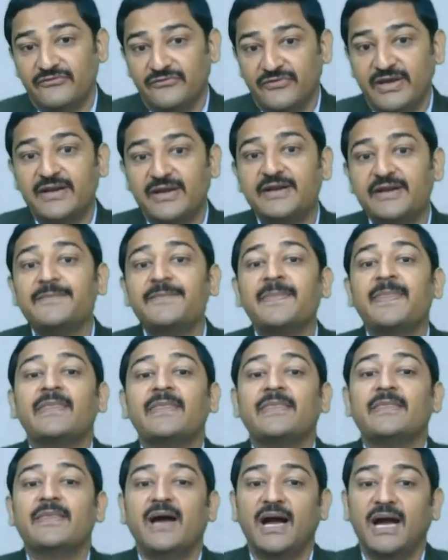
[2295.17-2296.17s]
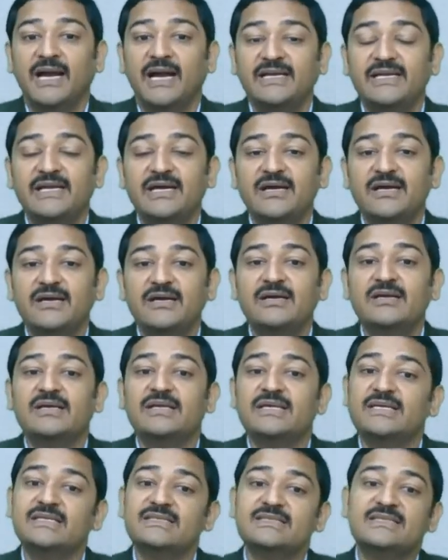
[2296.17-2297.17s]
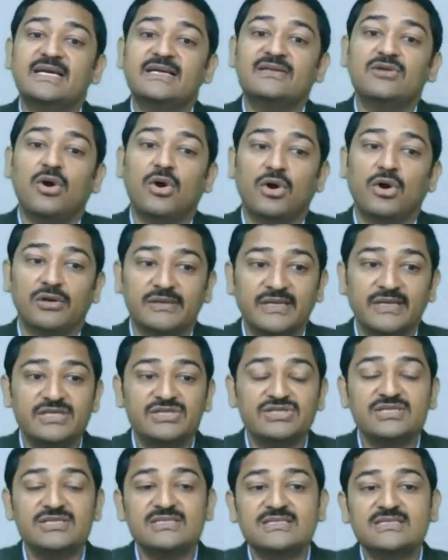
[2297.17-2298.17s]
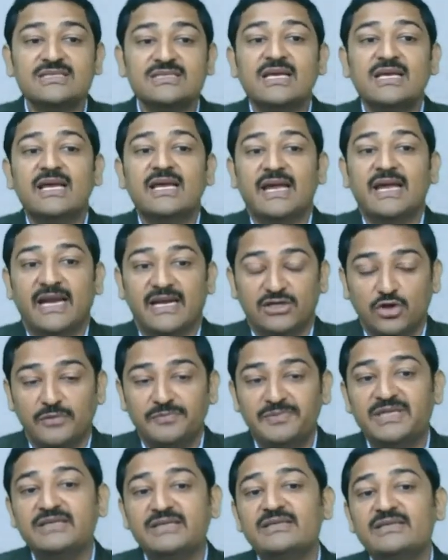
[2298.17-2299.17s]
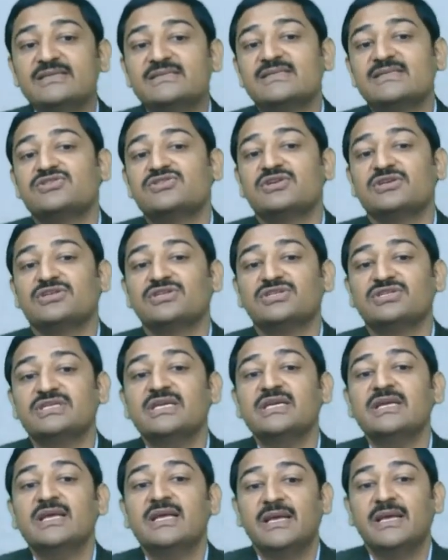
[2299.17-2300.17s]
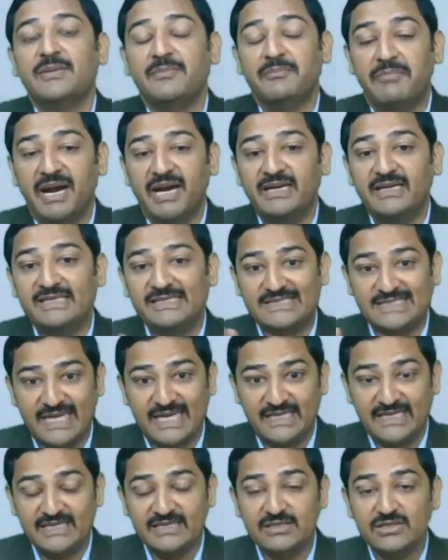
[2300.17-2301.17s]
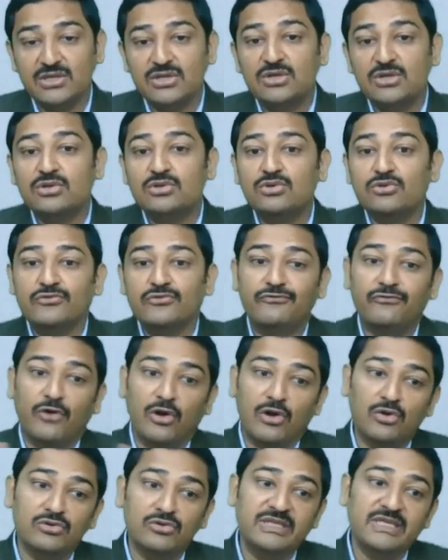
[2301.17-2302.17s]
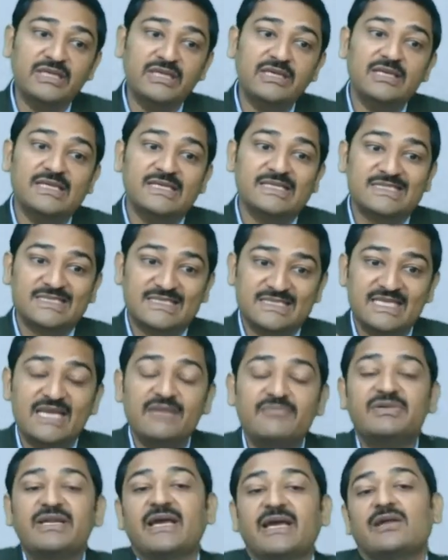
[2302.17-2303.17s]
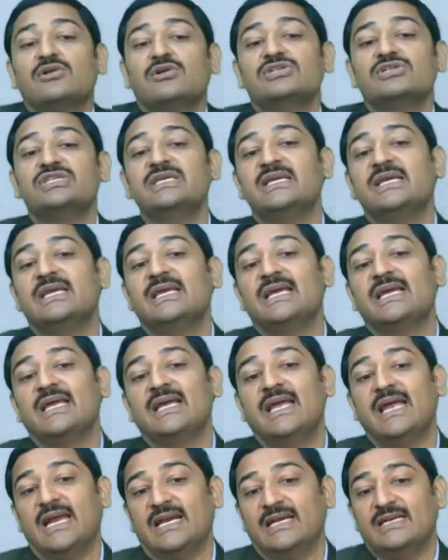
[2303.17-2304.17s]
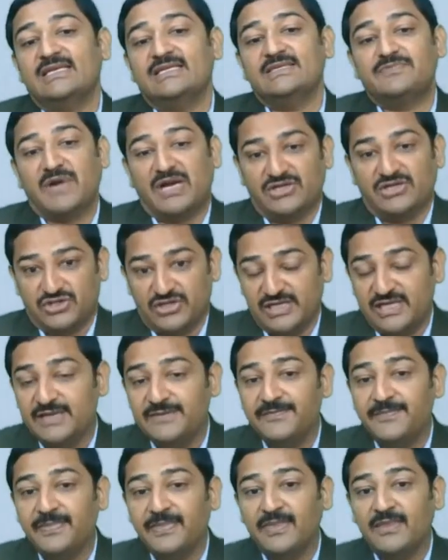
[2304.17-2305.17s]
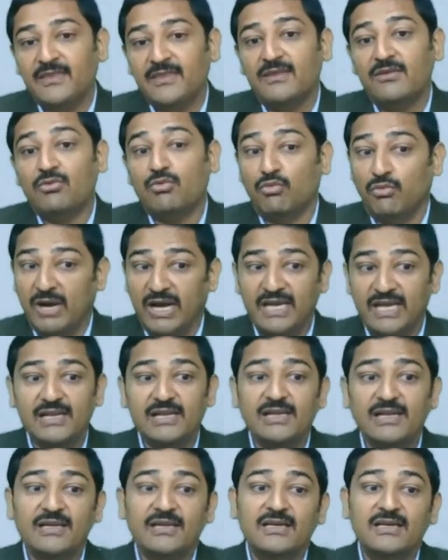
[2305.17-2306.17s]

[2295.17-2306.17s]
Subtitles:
where the idea is that the organizations adopting this strategy by deciding to follow the same technology at least partially while